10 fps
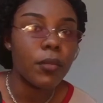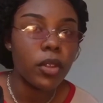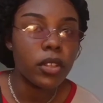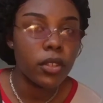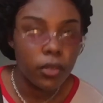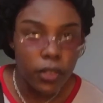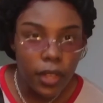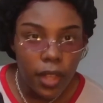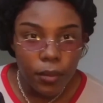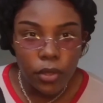I'm not
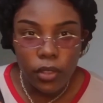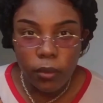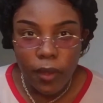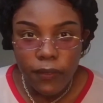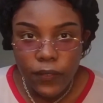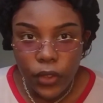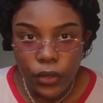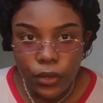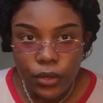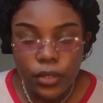using it, I'm using my
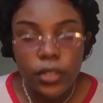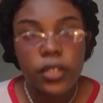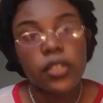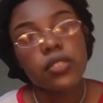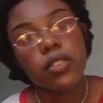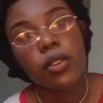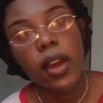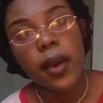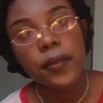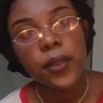phone. So you
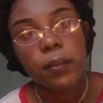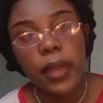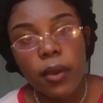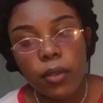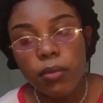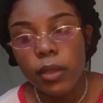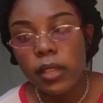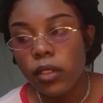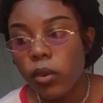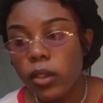have to bear with me in the